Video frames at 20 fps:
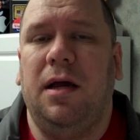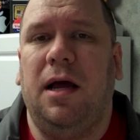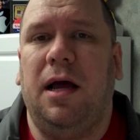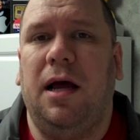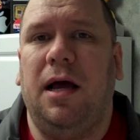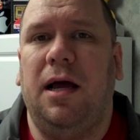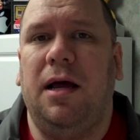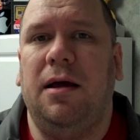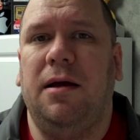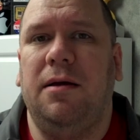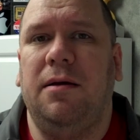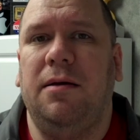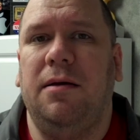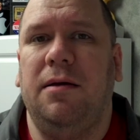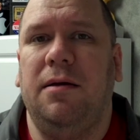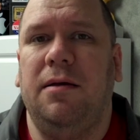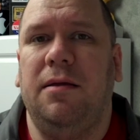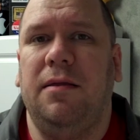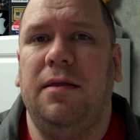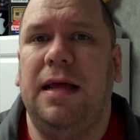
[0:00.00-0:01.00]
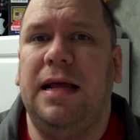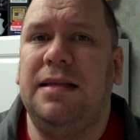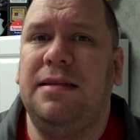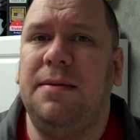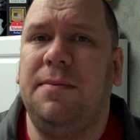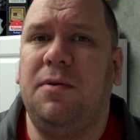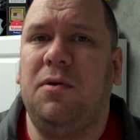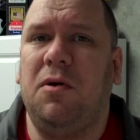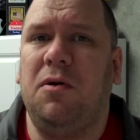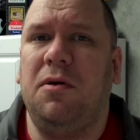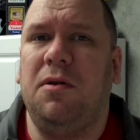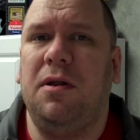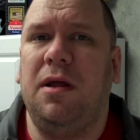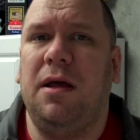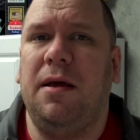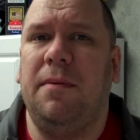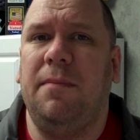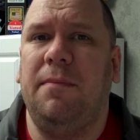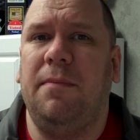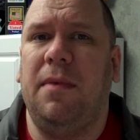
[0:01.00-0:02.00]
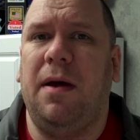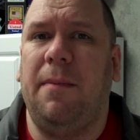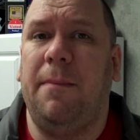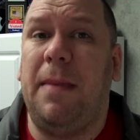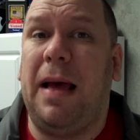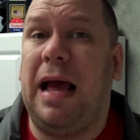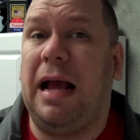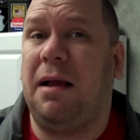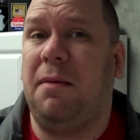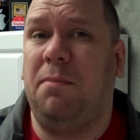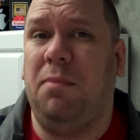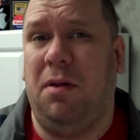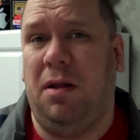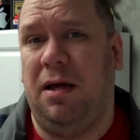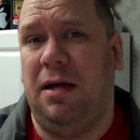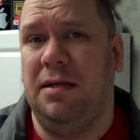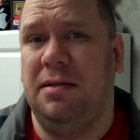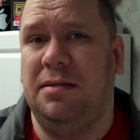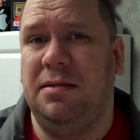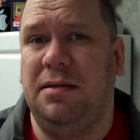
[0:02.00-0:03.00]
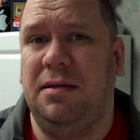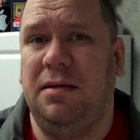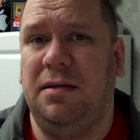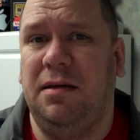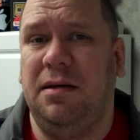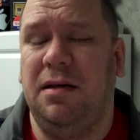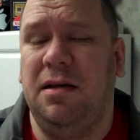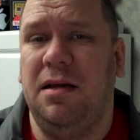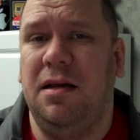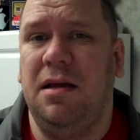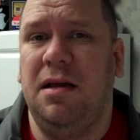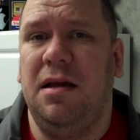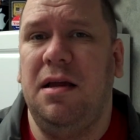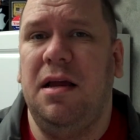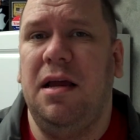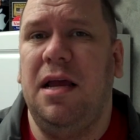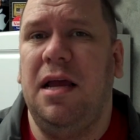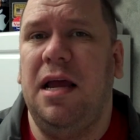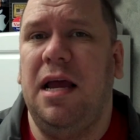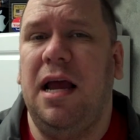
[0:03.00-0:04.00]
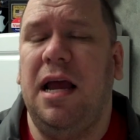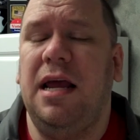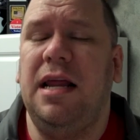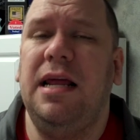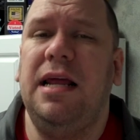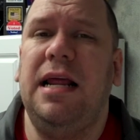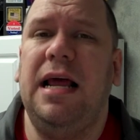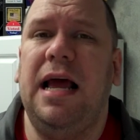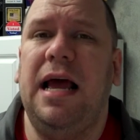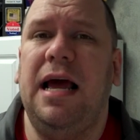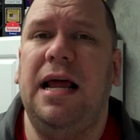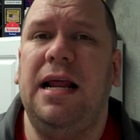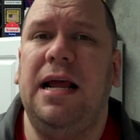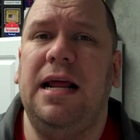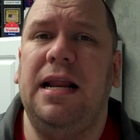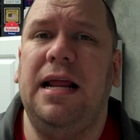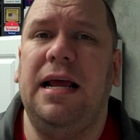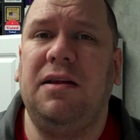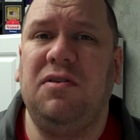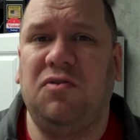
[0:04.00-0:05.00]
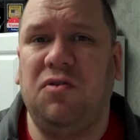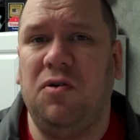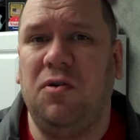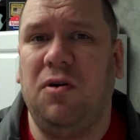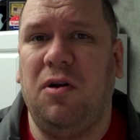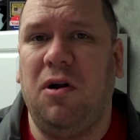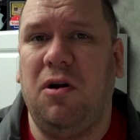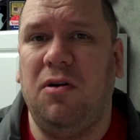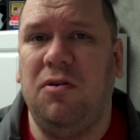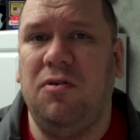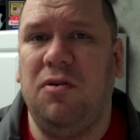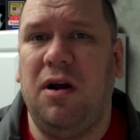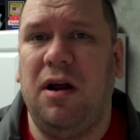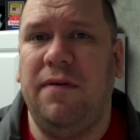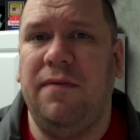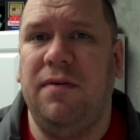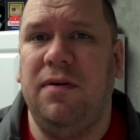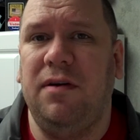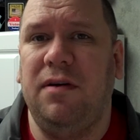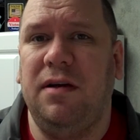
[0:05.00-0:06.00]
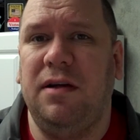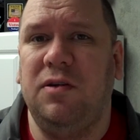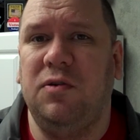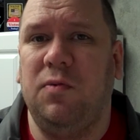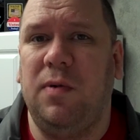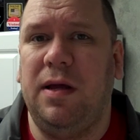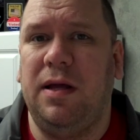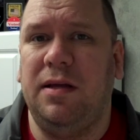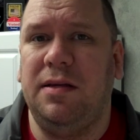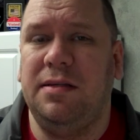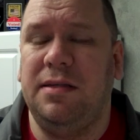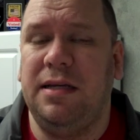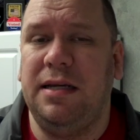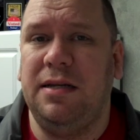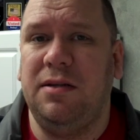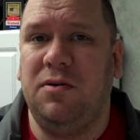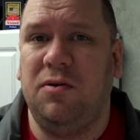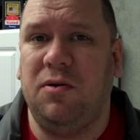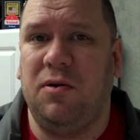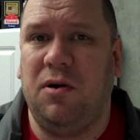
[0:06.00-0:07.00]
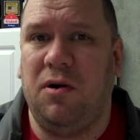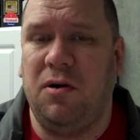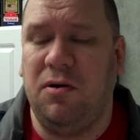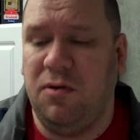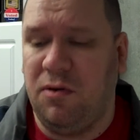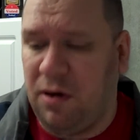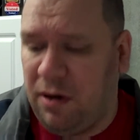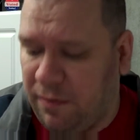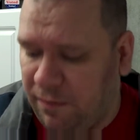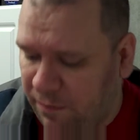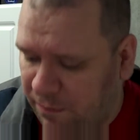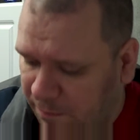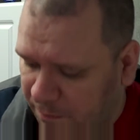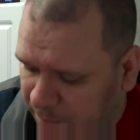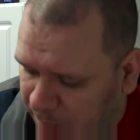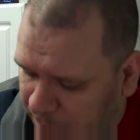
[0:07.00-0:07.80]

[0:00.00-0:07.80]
they had something called a Mac Plus. And it had an external hard drive as well as the internal hard drive.